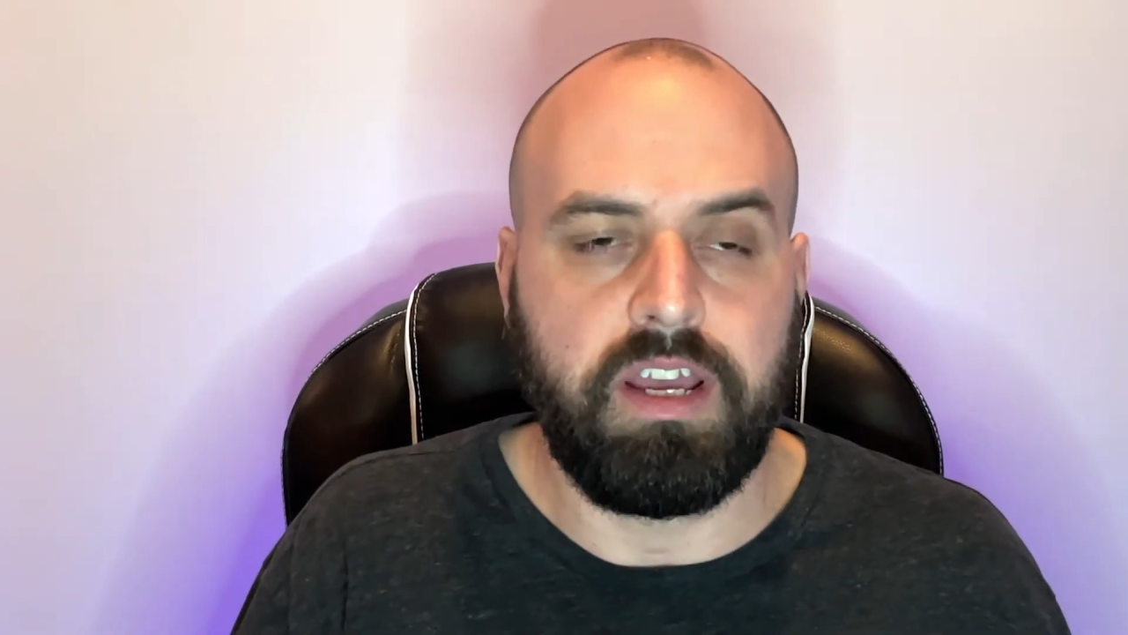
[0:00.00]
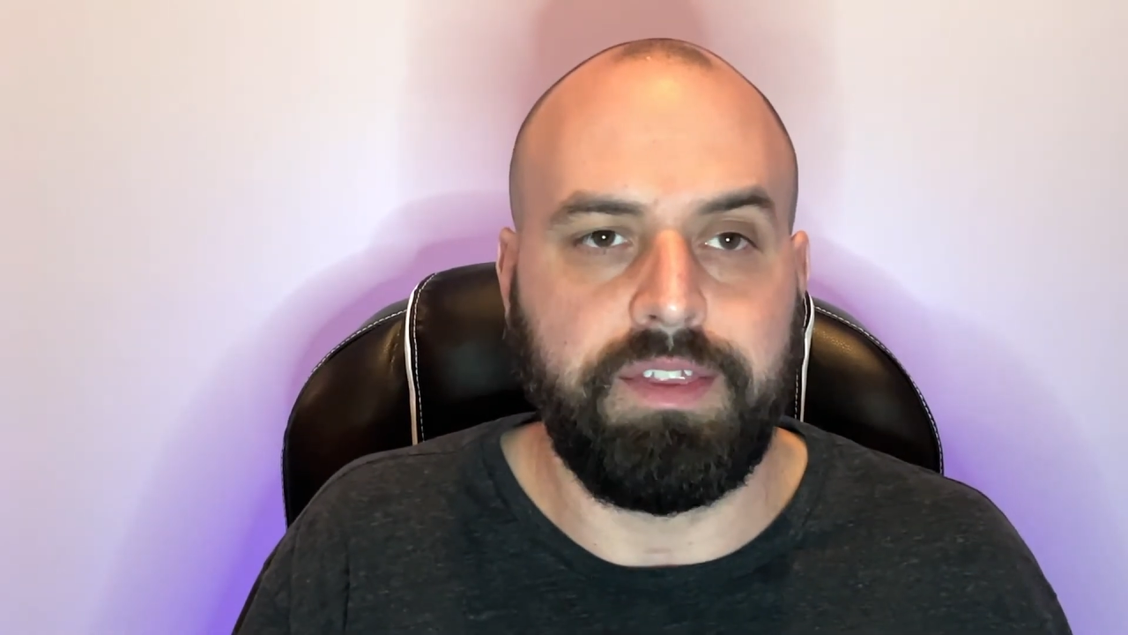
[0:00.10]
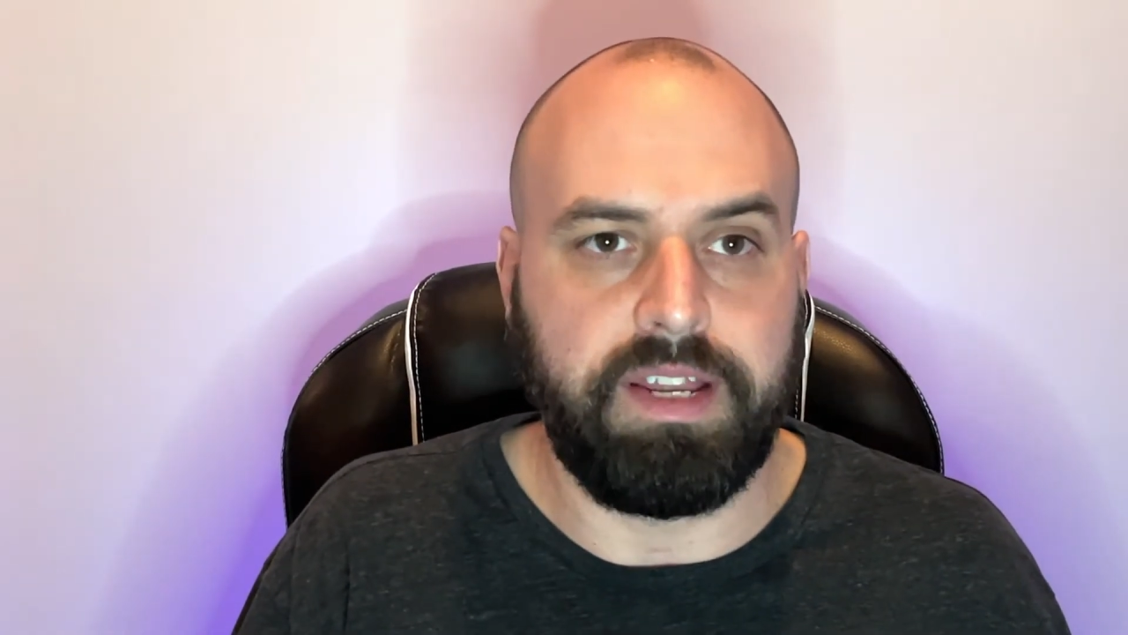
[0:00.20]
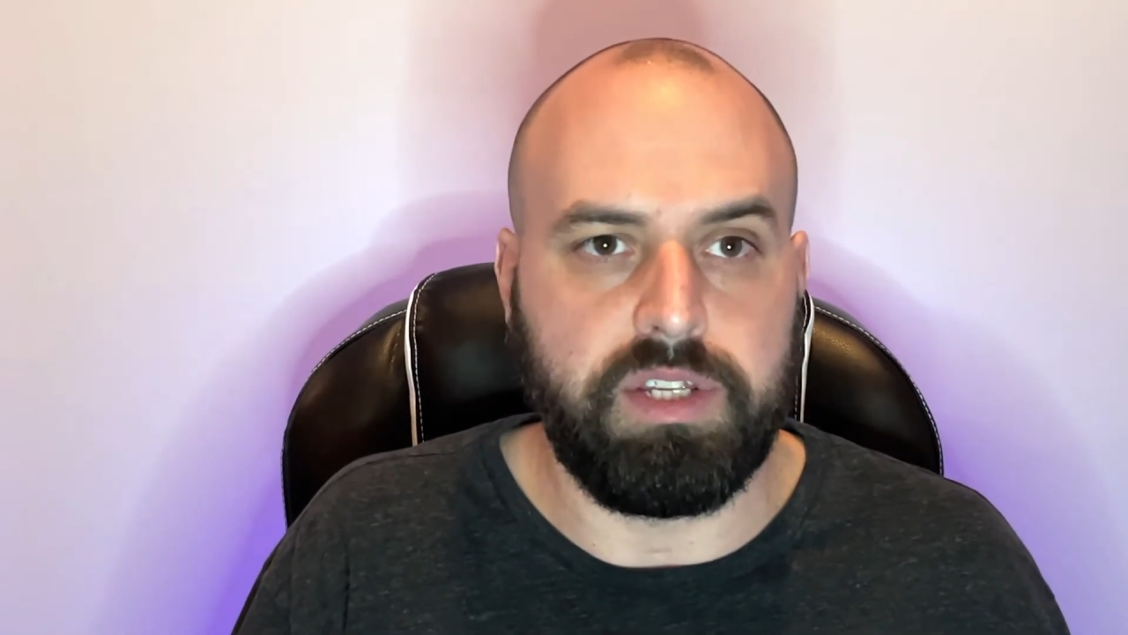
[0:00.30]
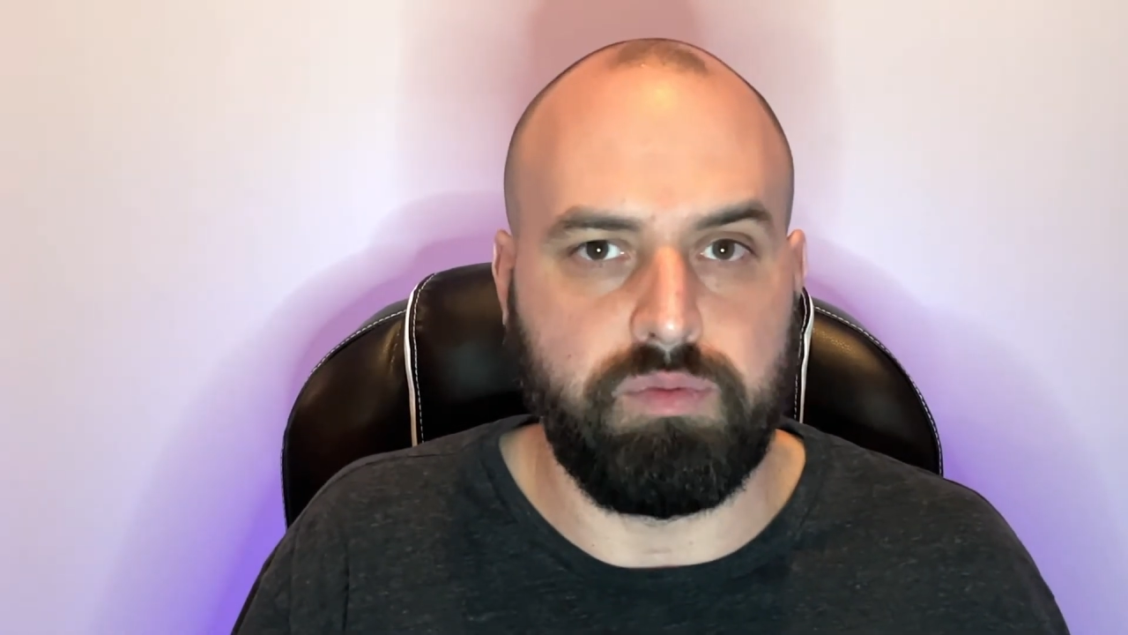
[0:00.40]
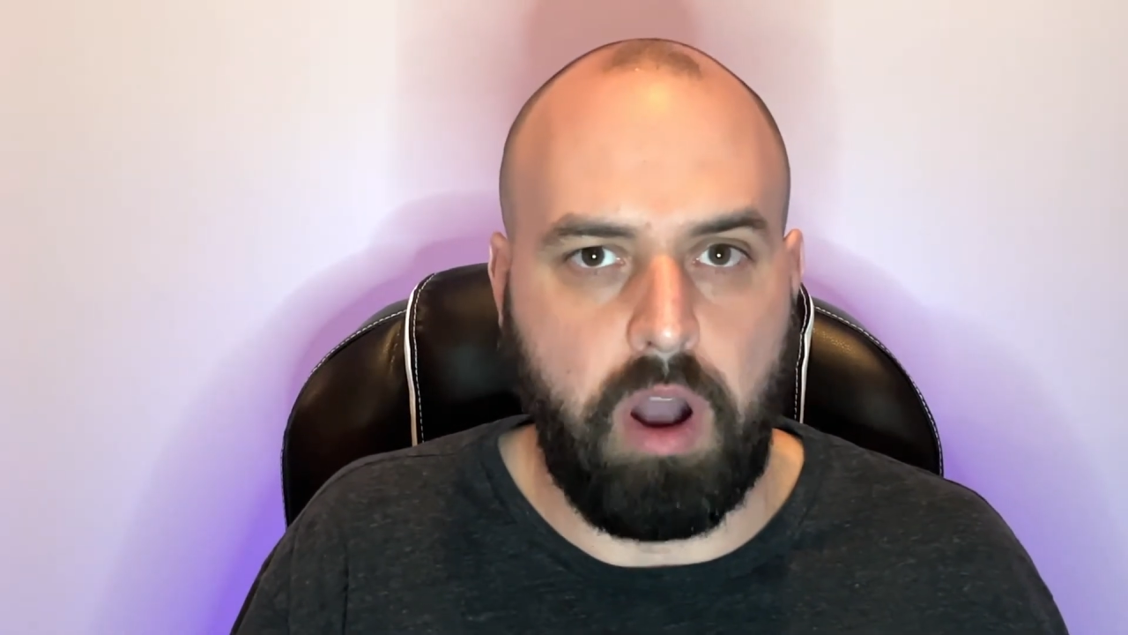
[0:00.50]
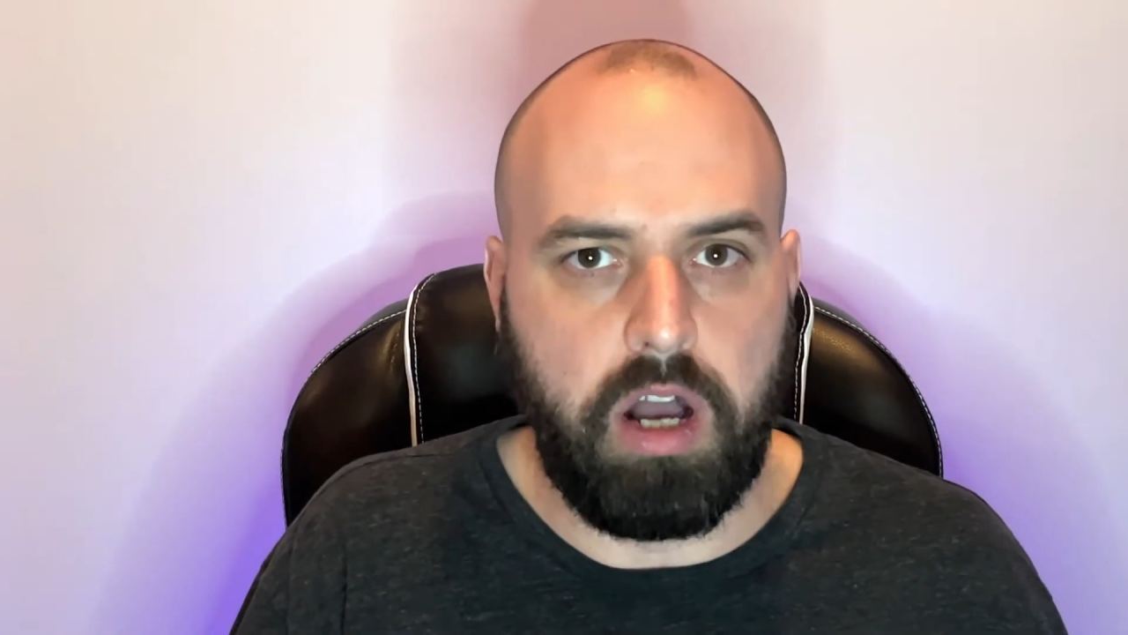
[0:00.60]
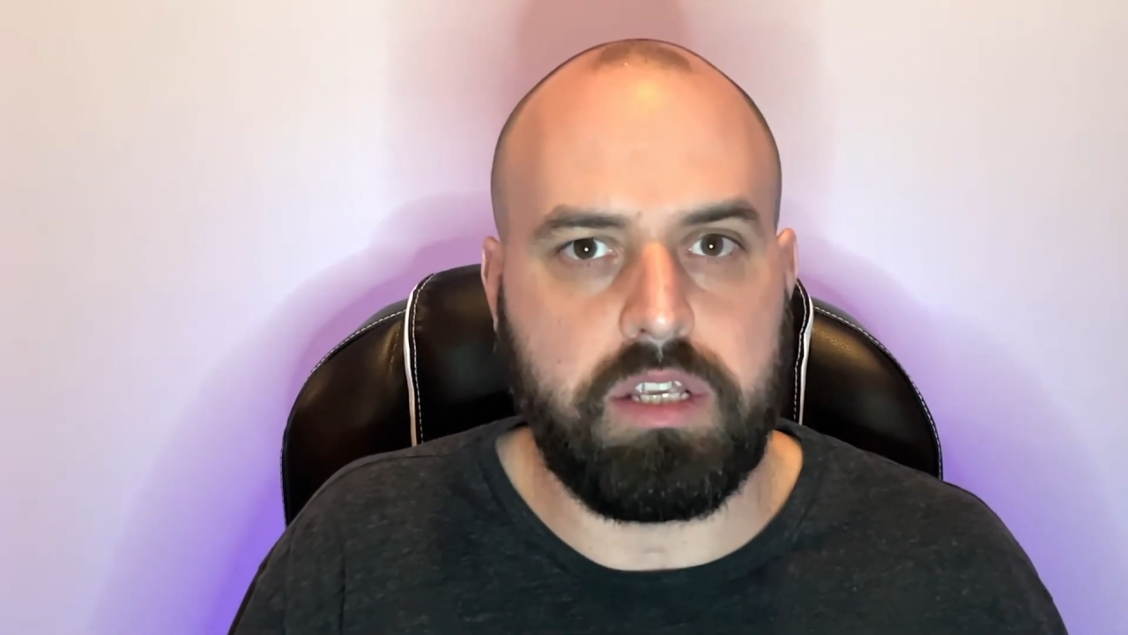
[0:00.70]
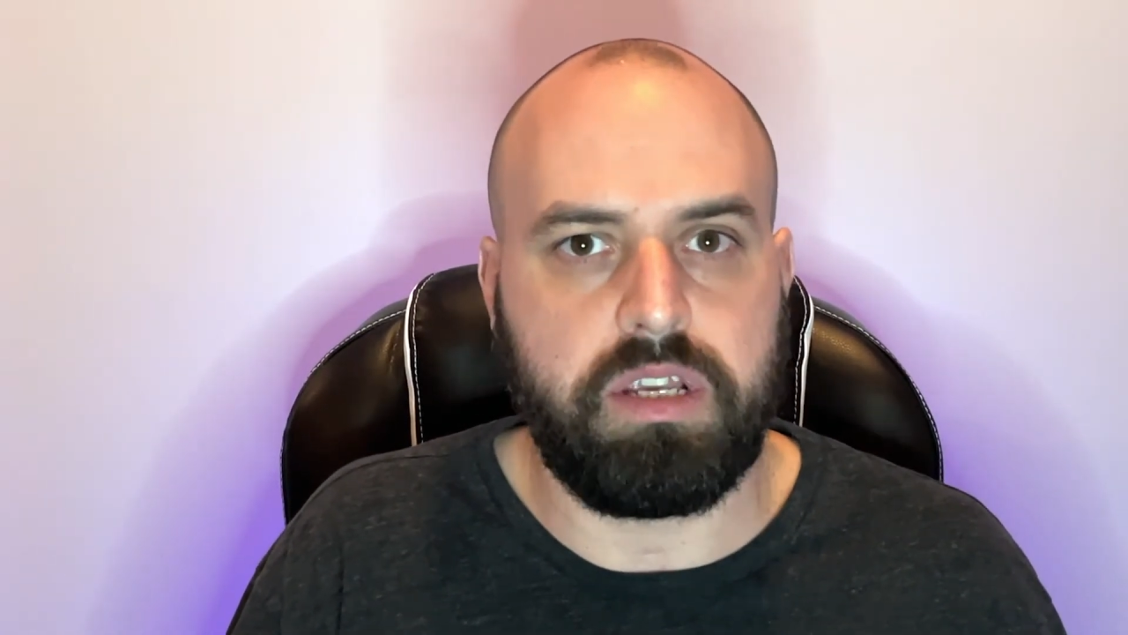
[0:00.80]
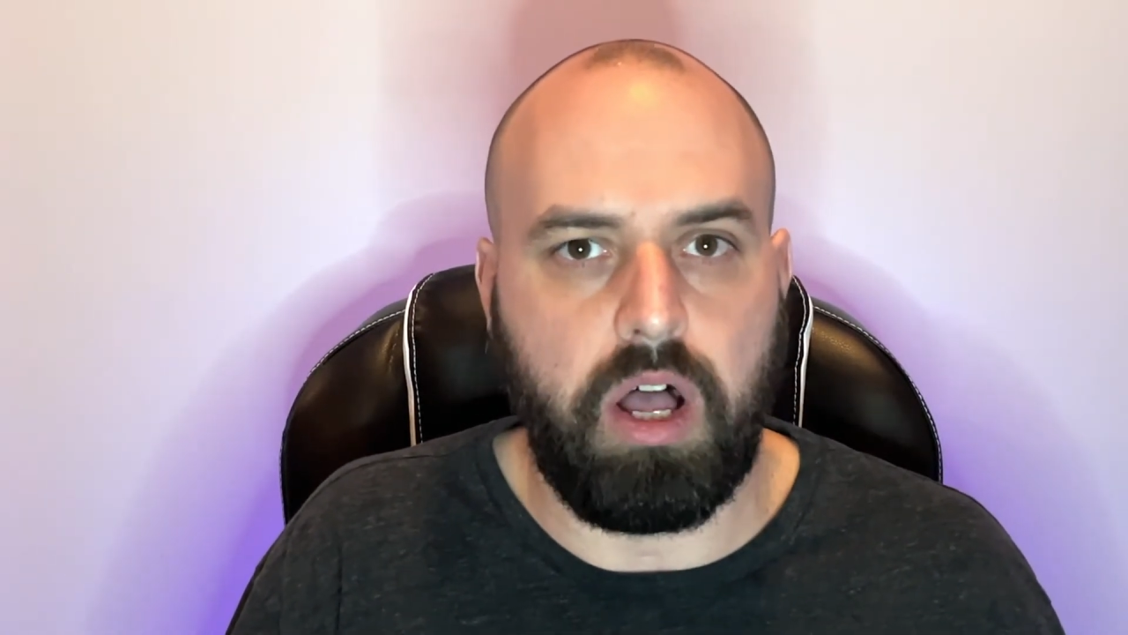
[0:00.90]
that is
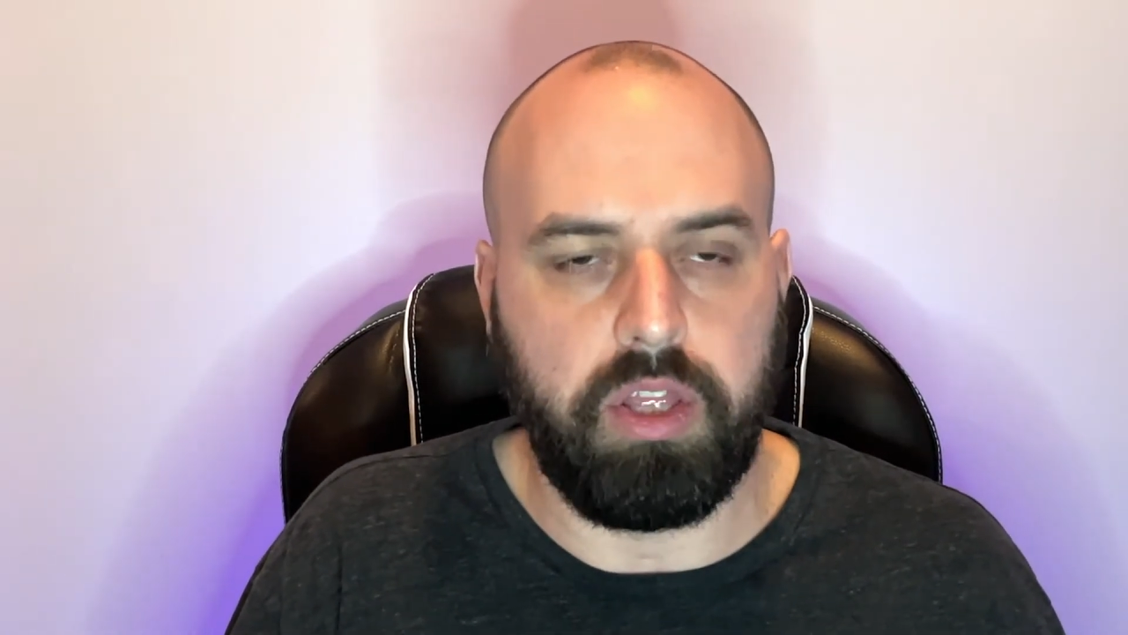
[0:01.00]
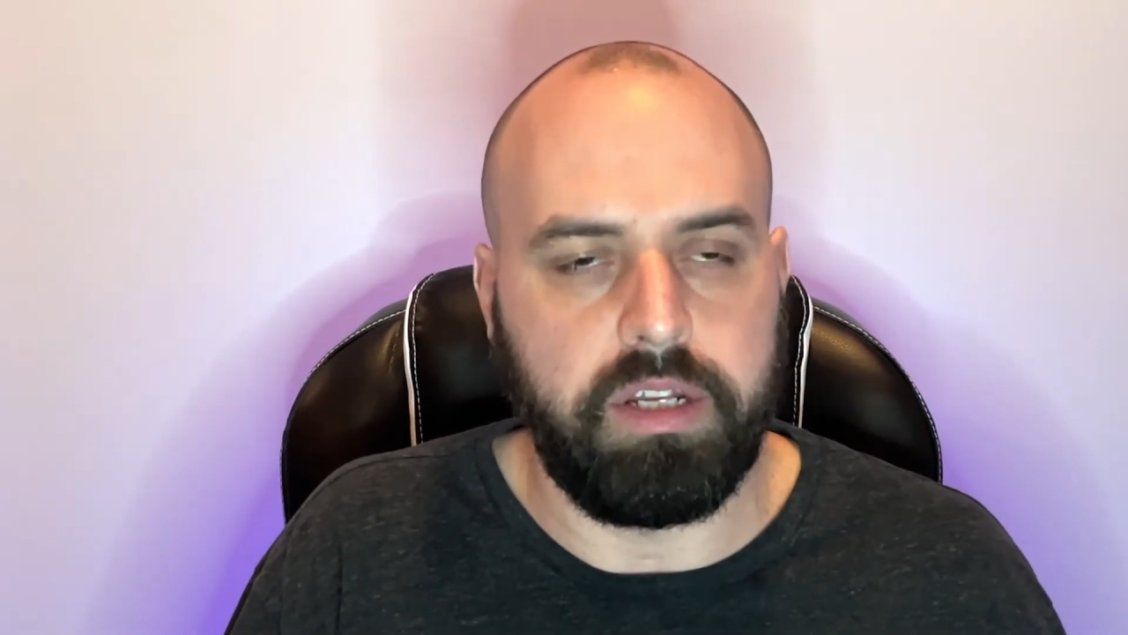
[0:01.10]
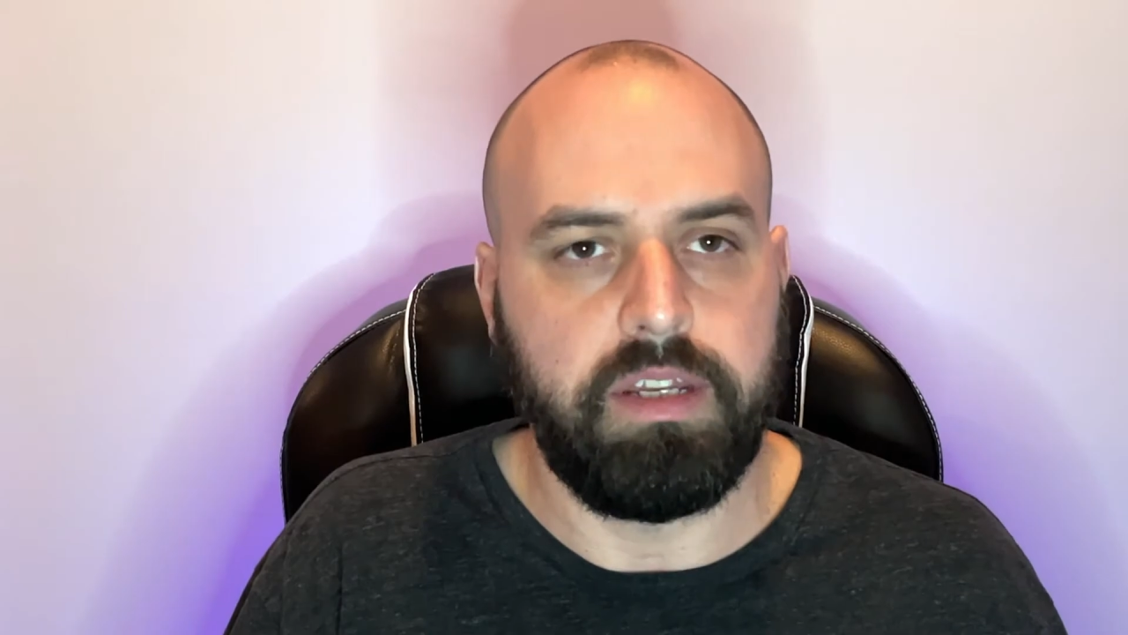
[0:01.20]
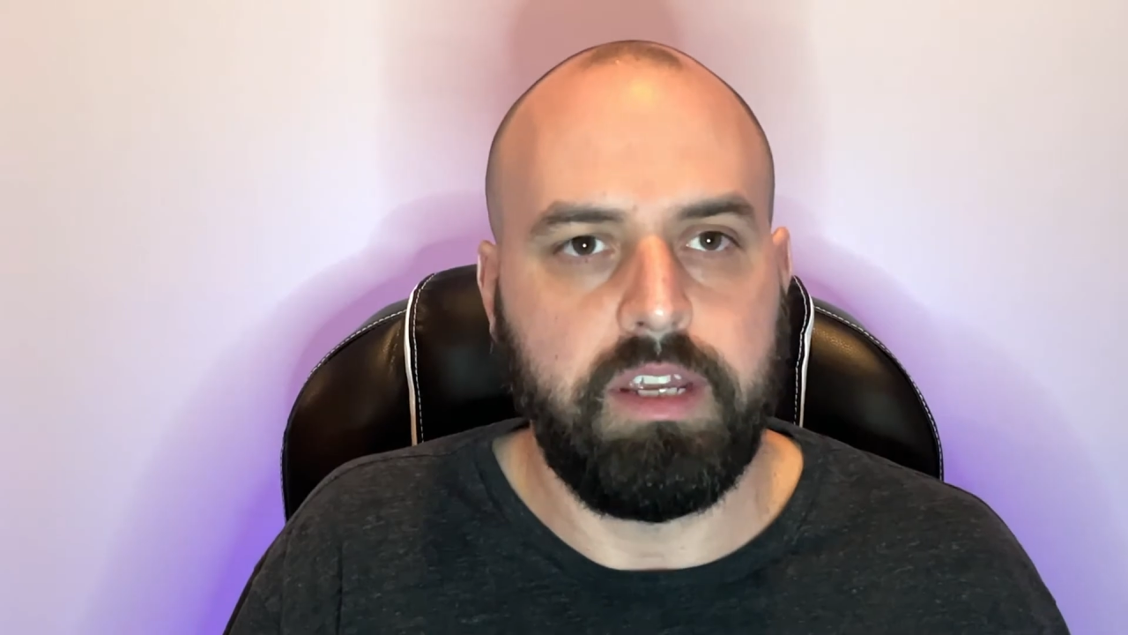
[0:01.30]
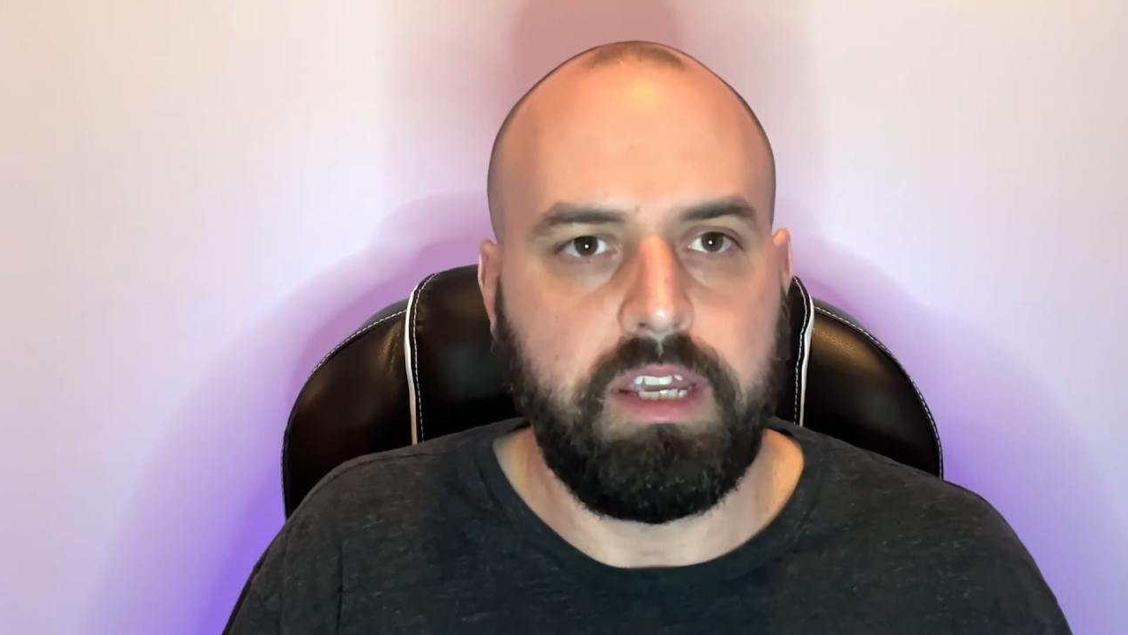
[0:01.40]
rock solid.